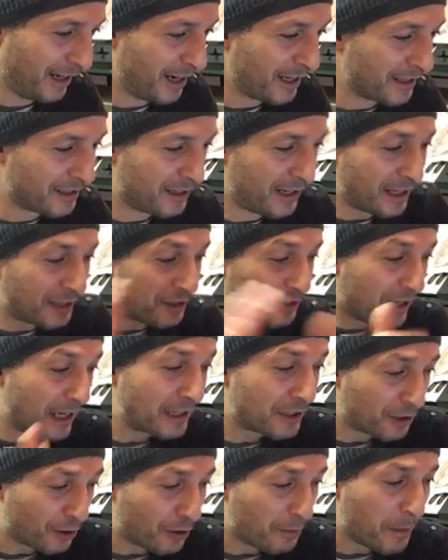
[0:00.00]
Yes,
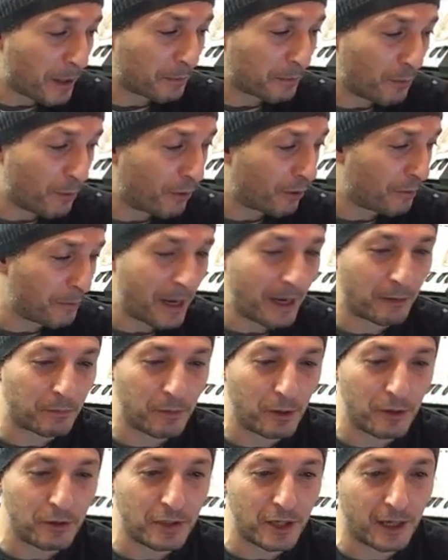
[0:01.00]
let's talk about more about
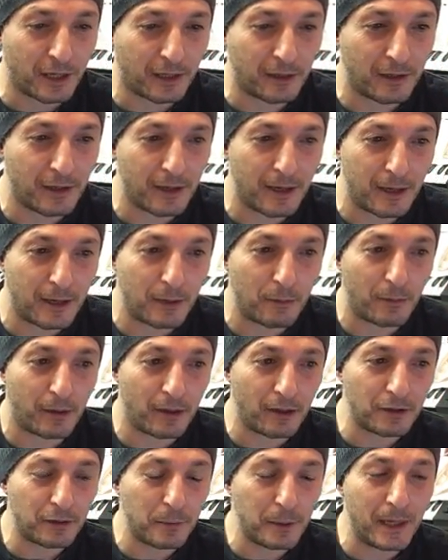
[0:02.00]
music. What
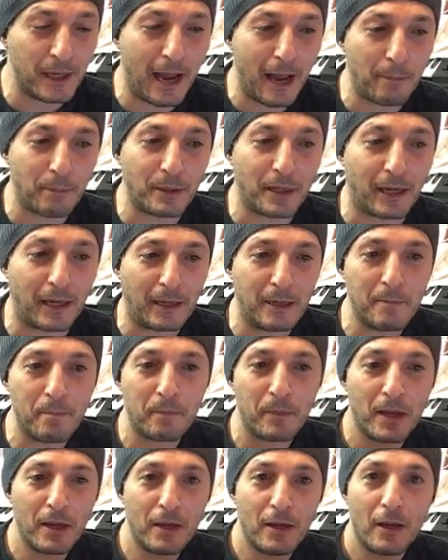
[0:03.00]
else has been happening?
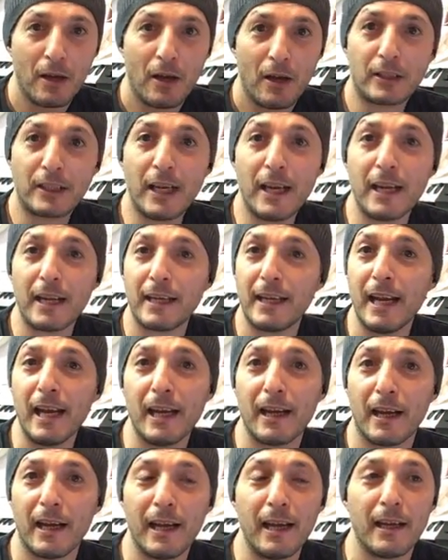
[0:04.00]
Okay,
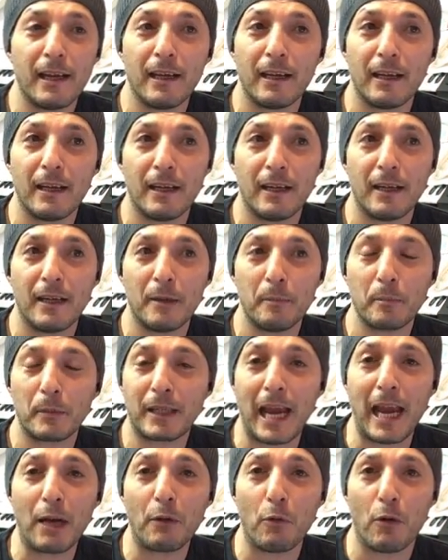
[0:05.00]
yeah,
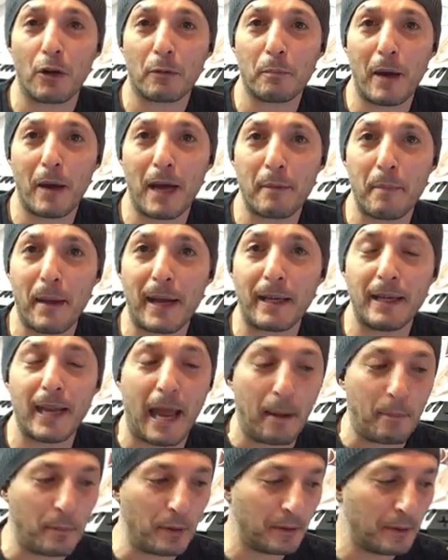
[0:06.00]
Cakewalk by
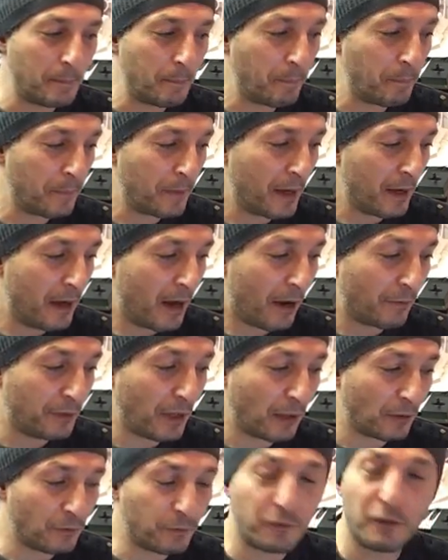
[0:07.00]
BandLab. I've
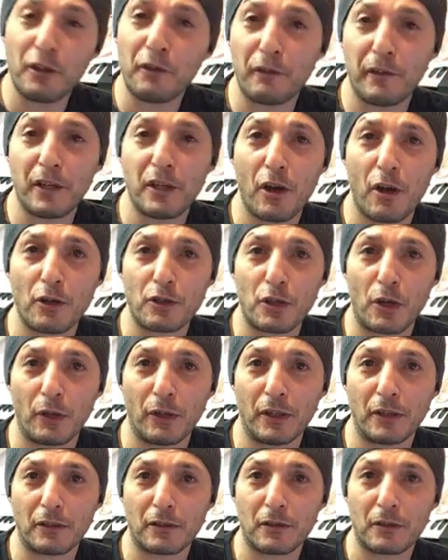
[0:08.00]
done a few videos on
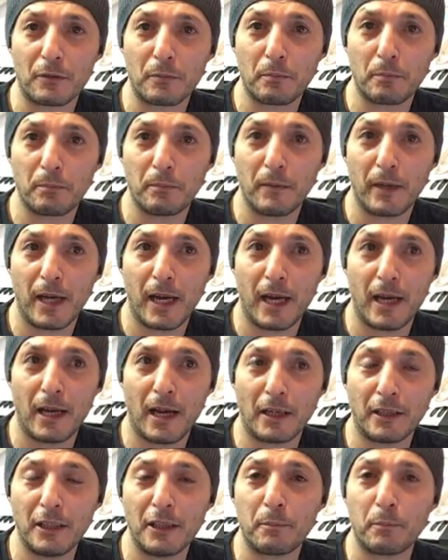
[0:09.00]
it, and
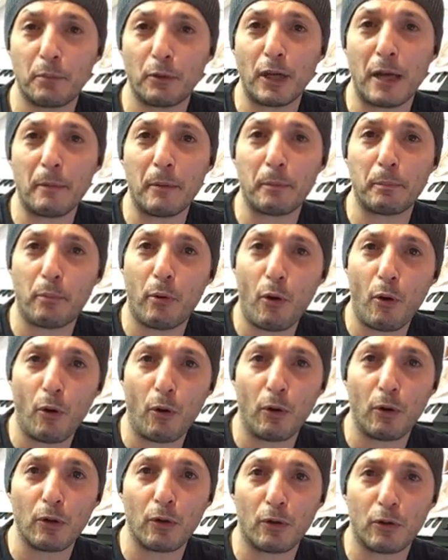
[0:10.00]
I did put up a
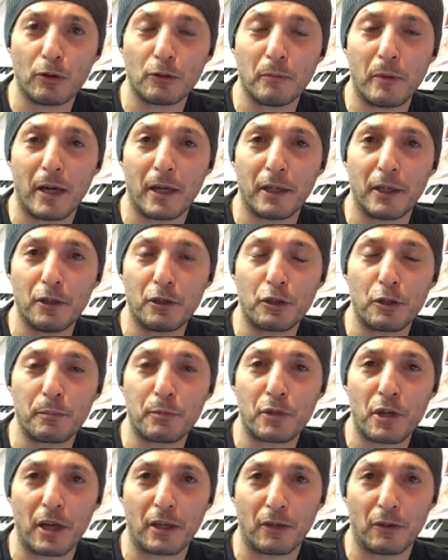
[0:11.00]
poll on my YouTube
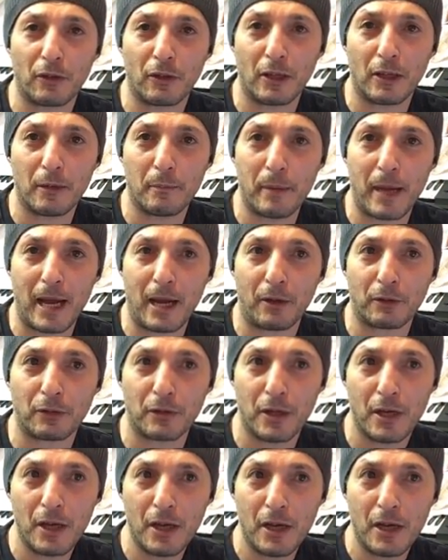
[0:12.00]
channel about